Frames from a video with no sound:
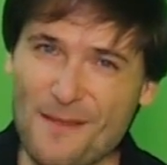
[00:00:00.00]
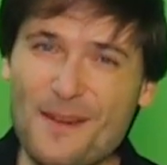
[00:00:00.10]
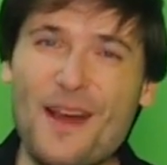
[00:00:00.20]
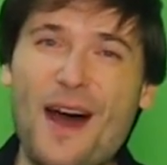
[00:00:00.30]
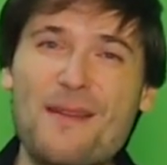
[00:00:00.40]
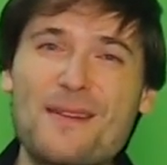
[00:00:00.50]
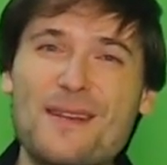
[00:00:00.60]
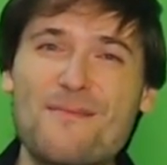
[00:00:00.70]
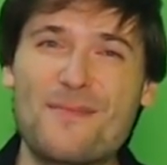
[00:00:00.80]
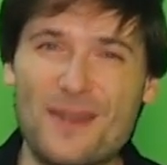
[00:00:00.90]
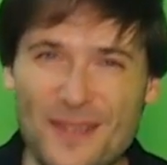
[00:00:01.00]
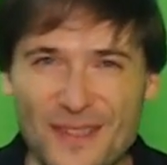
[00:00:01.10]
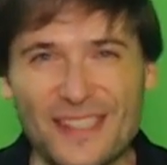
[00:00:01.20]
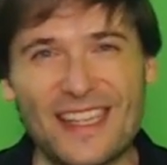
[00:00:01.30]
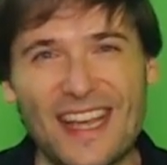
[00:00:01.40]
for not
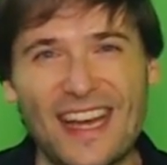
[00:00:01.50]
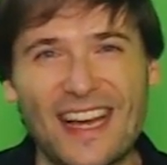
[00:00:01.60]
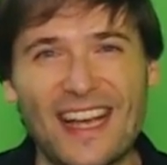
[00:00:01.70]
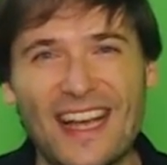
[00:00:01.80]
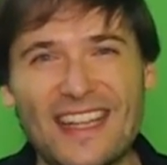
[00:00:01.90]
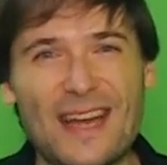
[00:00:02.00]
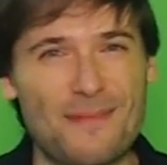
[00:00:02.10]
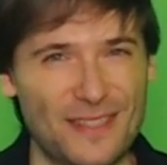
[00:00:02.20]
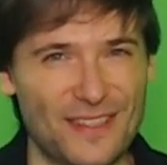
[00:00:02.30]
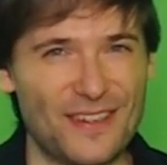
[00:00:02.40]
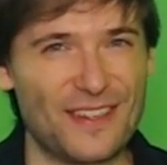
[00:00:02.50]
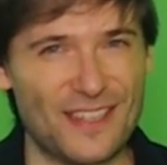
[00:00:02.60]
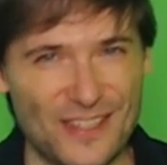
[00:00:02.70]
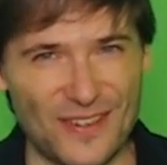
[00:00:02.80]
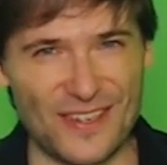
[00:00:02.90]
producing the episode of The
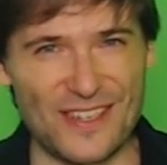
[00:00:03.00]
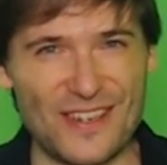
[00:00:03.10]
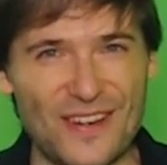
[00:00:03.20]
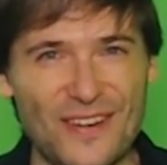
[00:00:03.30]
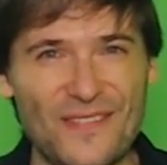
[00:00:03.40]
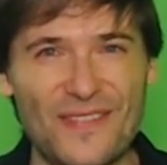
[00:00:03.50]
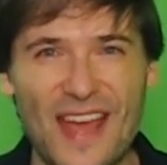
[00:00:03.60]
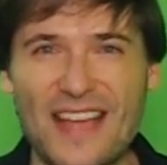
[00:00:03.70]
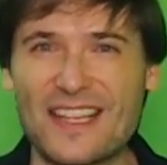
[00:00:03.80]
George Show as I